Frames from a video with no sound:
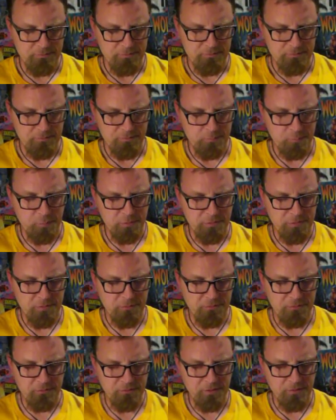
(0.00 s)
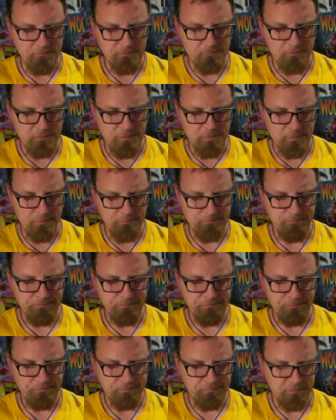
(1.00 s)
it's pretty good stuff.
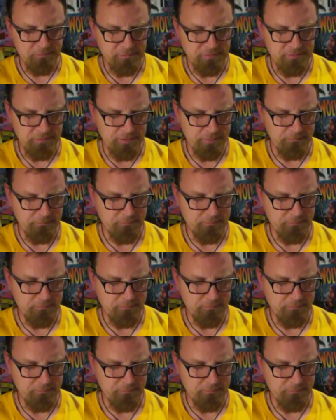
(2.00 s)
Yeah,